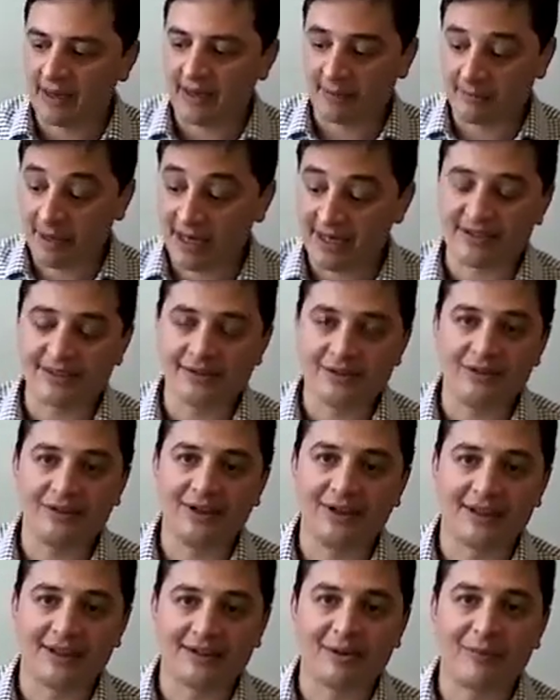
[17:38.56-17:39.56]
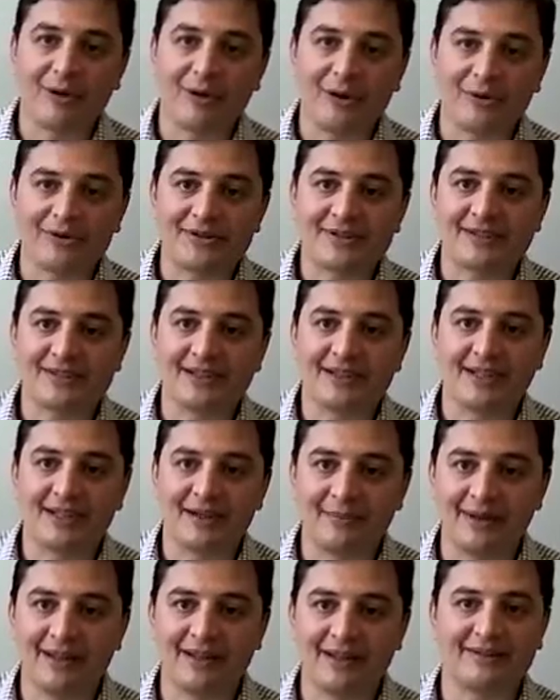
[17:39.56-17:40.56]
patients who need it the most,
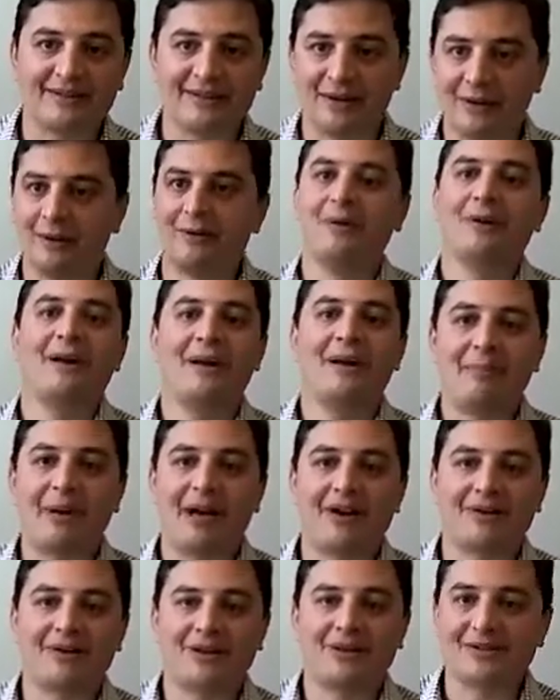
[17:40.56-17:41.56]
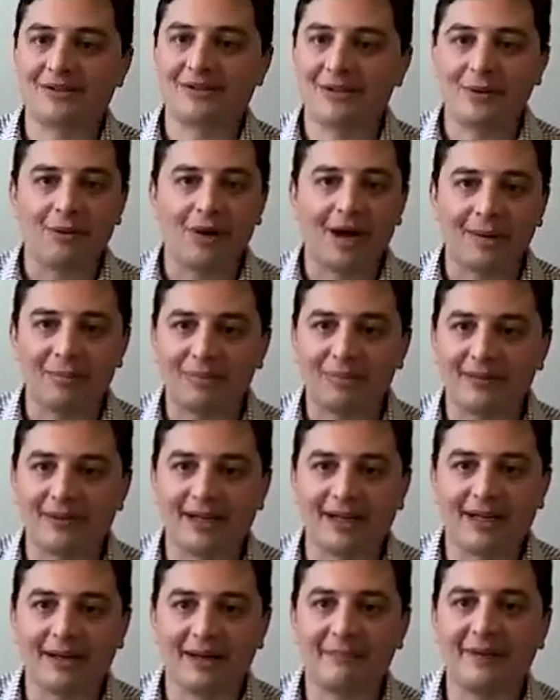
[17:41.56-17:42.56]
and so pairing those two up
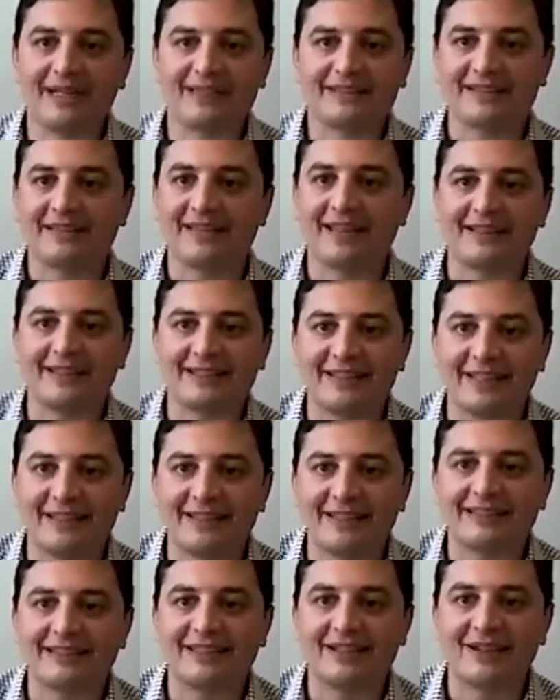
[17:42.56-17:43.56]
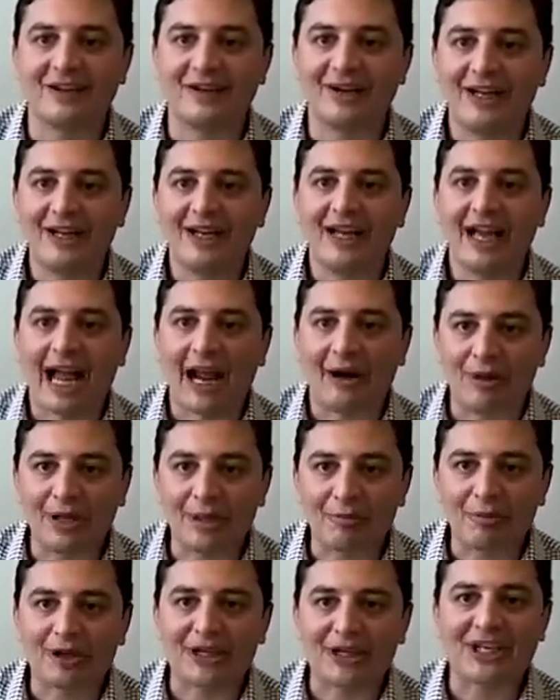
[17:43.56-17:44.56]
makes a ton of sense. So I really
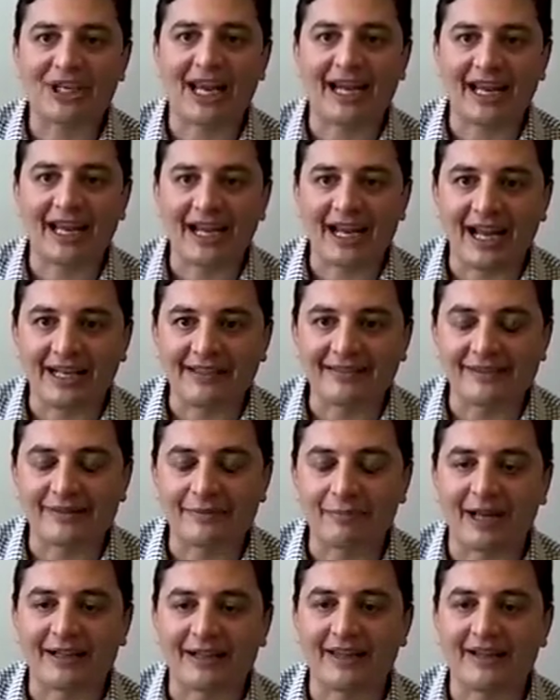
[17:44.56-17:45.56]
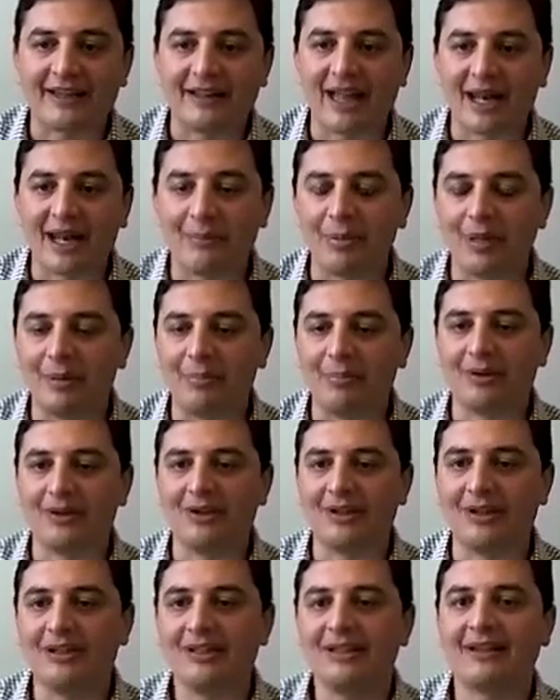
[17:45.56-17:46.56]
appreciate it. I suspect that a lot of
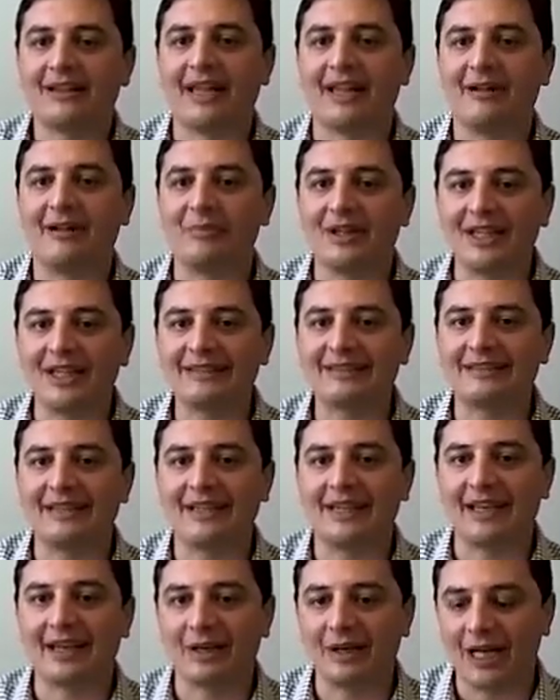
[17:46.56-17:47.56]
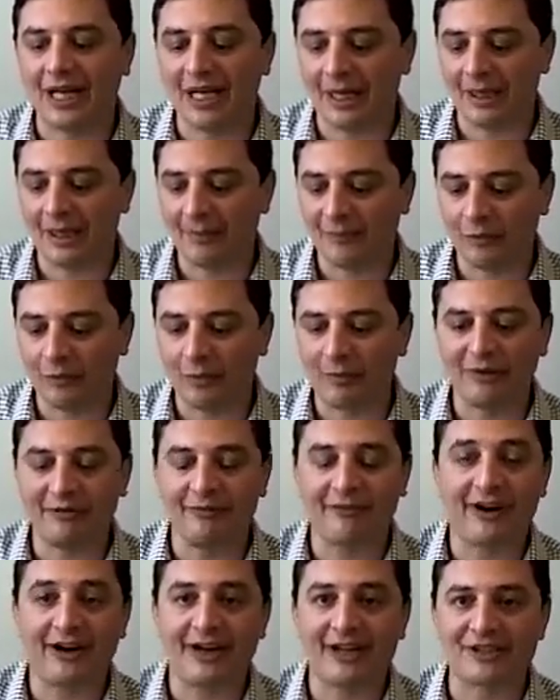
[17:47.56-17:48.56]
people that have been listening will be
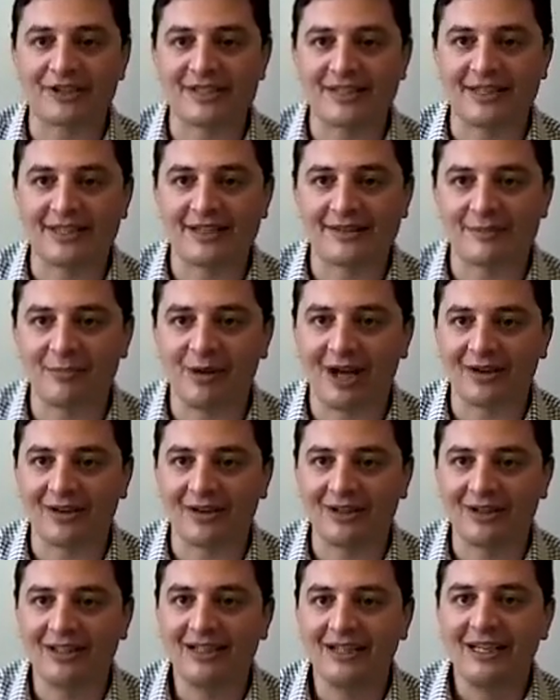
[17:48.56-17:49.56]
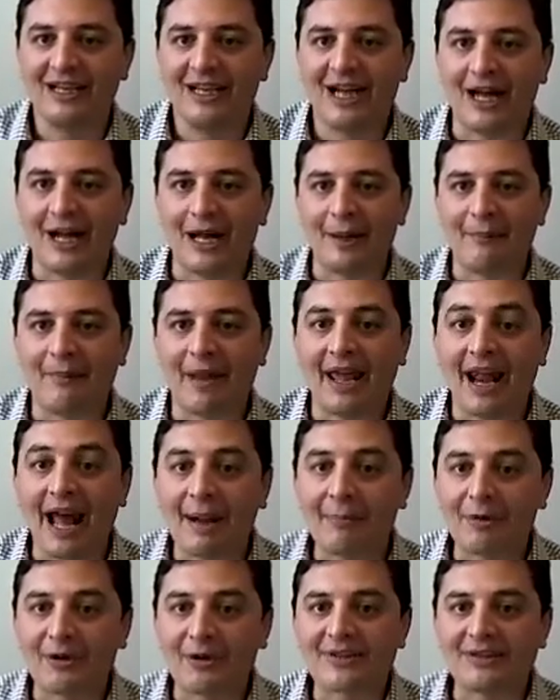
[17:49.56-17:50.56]
very interested in this model. And
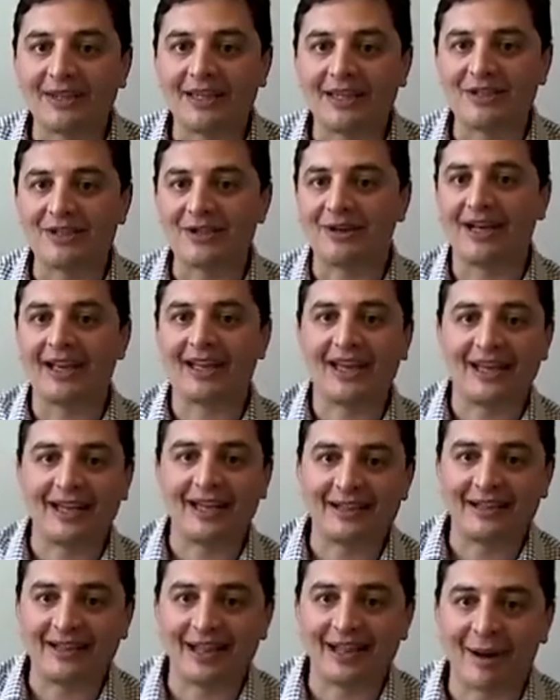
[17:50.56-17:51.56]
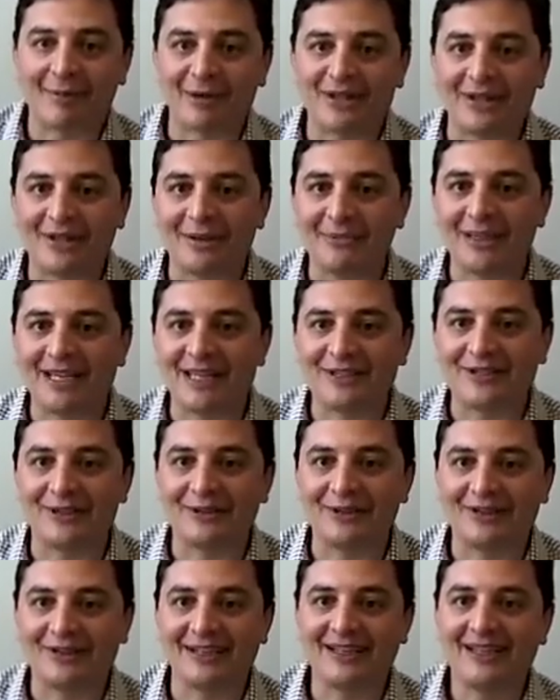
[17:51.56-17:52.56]
I personally enjoy getting the opportunity to meet
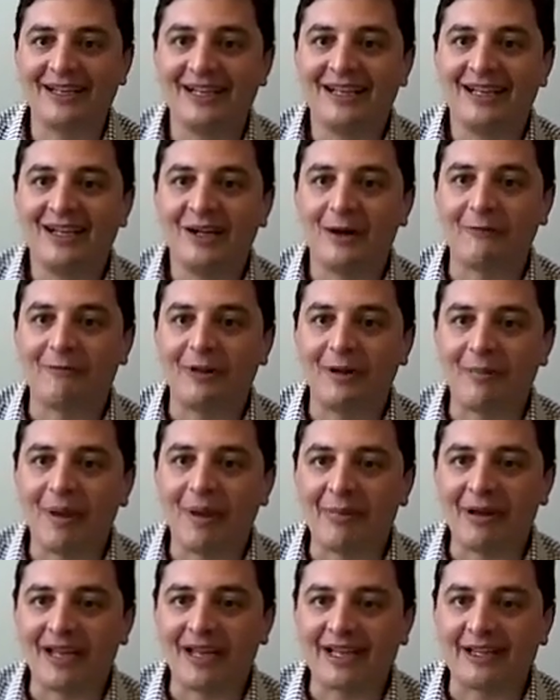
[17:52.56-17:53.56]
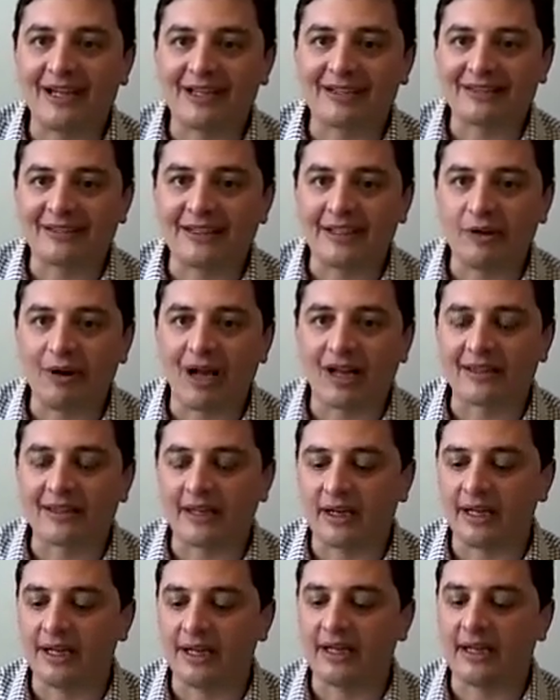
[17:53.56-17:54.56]
you, and hopefully maybe I'll see you out
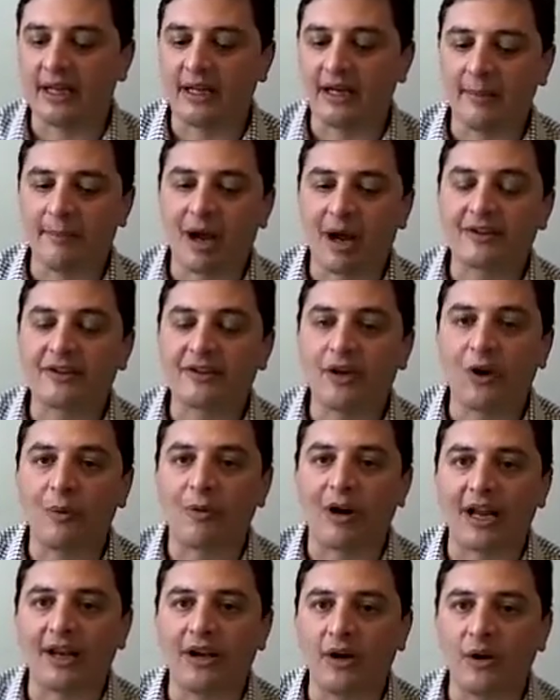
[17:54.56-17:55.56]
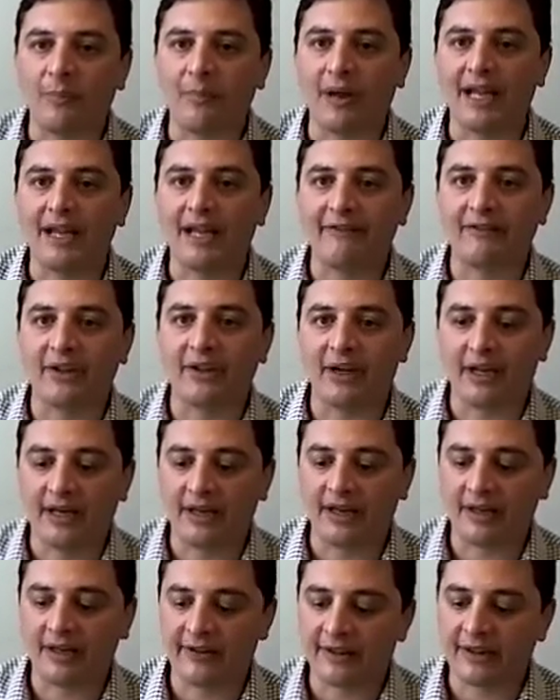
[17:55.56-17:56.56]
there in October. I know many of
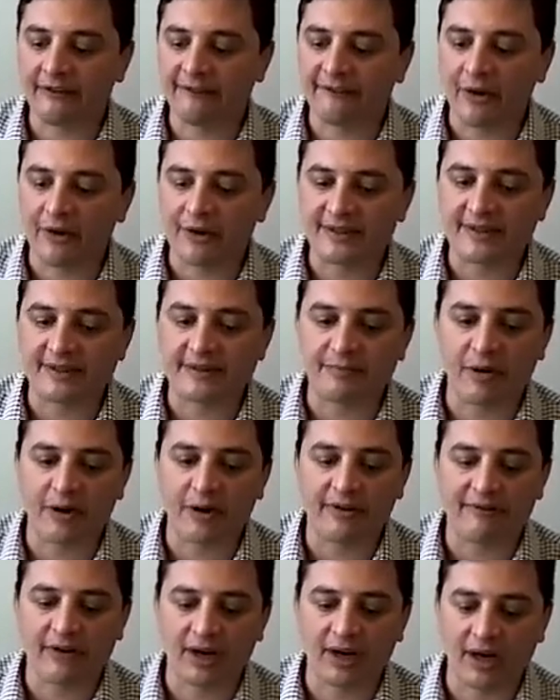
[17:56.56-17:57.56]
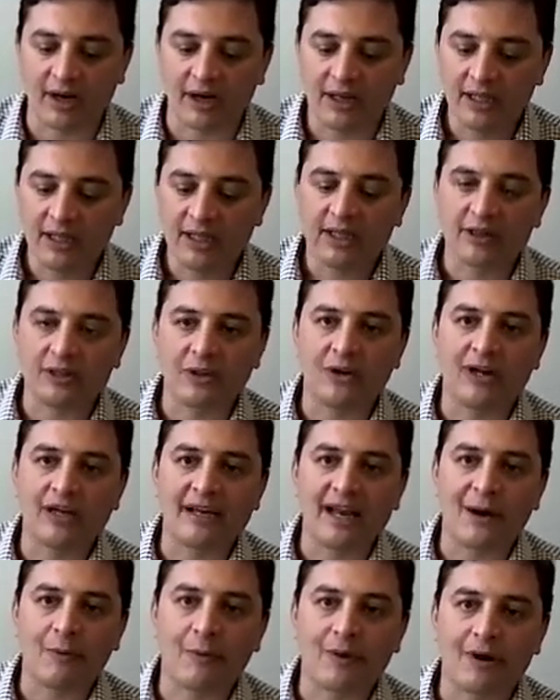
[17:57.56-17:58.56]
the folks as part of our learning
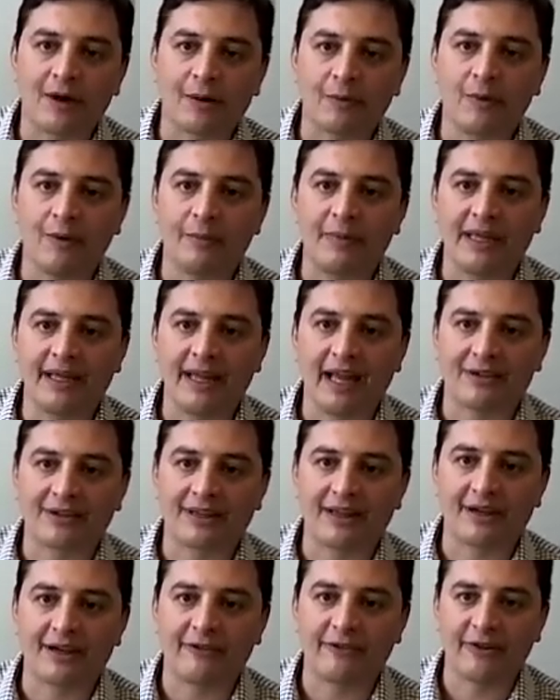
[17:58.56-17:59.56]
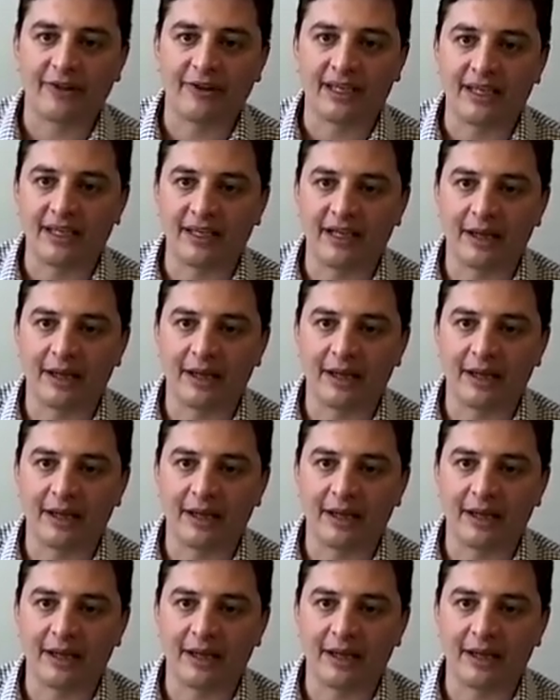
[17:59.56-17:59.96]
network will be out there for the